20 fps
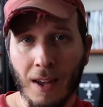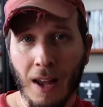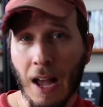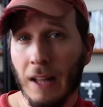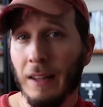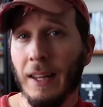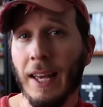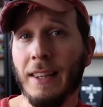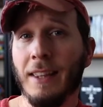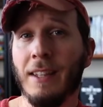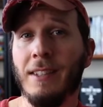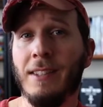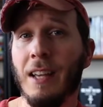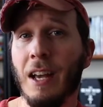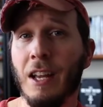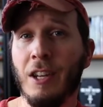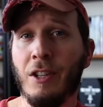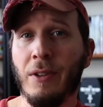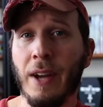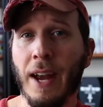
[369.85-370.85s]
I liked the
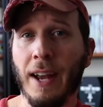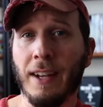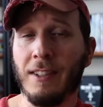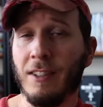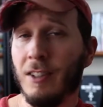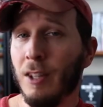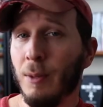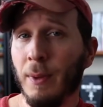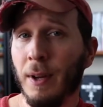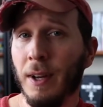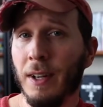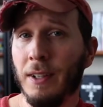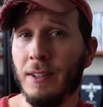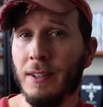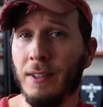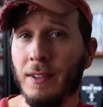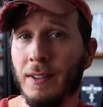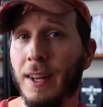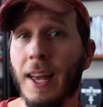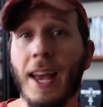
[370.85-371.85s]
soundtrack so
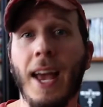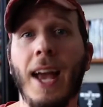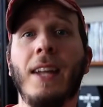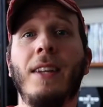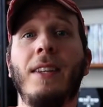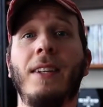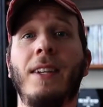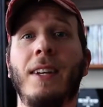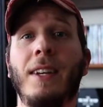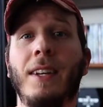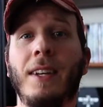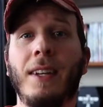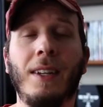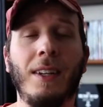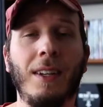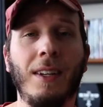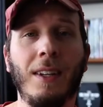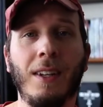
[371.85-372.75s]
much that I had to get it.